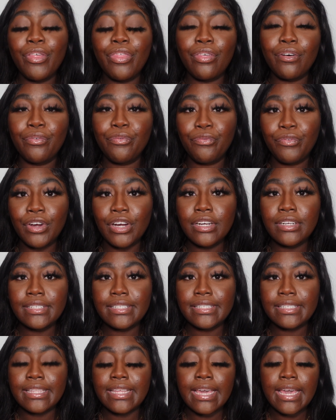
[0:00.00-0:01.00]
the
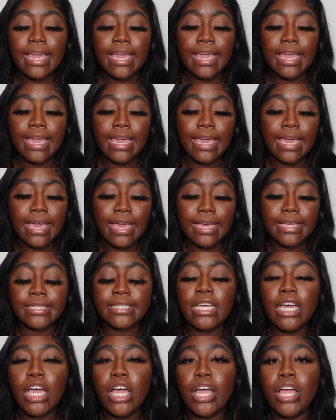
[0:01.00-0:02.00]
first thing
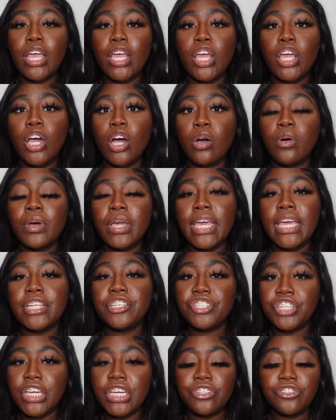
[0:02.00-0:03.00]
is going
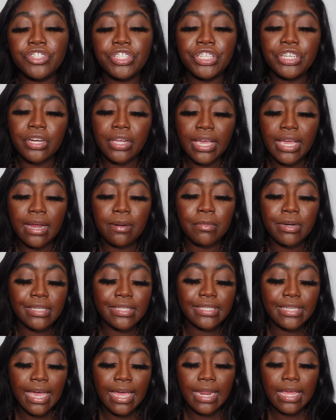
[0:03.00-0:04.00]
and changing your camera
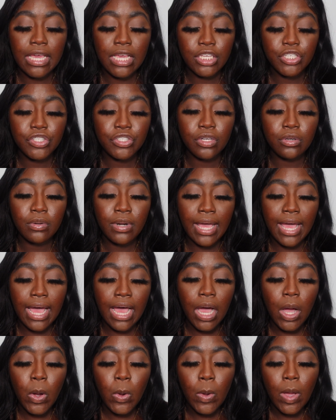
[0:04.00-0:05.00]
settings. So
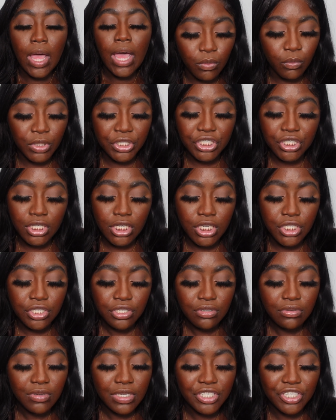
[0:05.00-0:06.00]
now what you're gonna
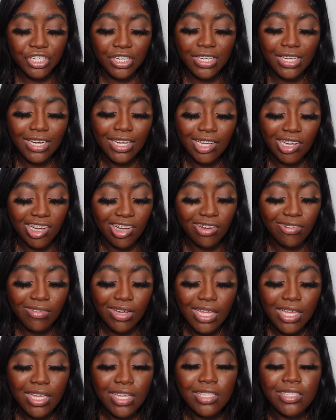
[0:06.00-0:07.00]
do is you're gonna go
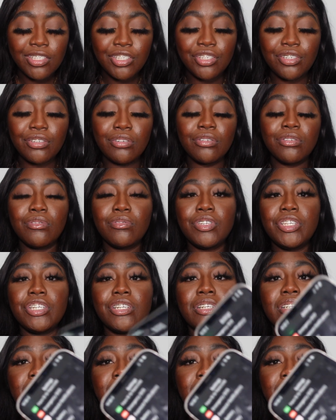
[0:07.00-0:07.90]
to your